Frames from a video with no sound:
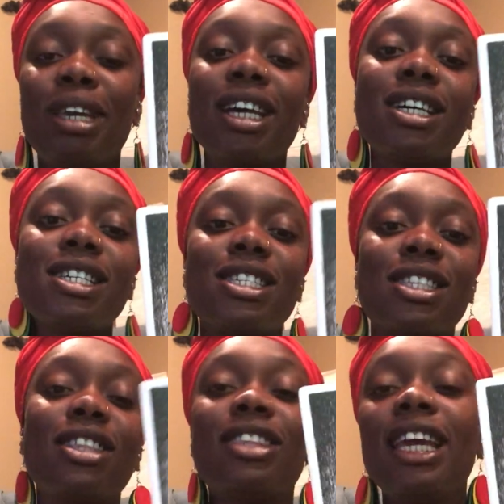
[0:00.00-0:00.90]
Because
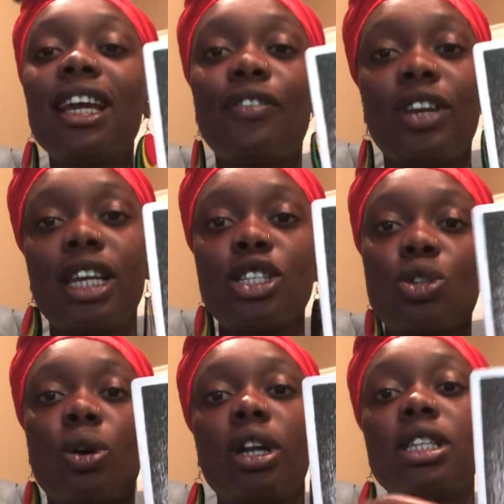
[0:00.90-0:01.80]
the thing of it is,
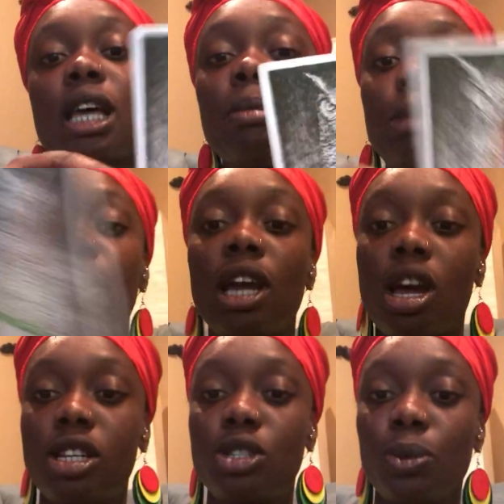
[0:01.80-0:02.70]
Taurus, I'm going to be
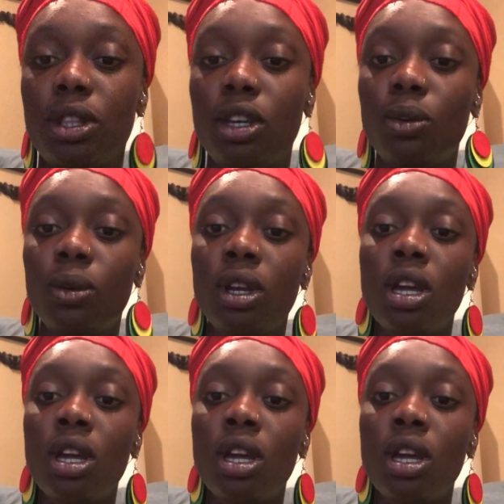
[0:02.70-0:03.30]
honest with you.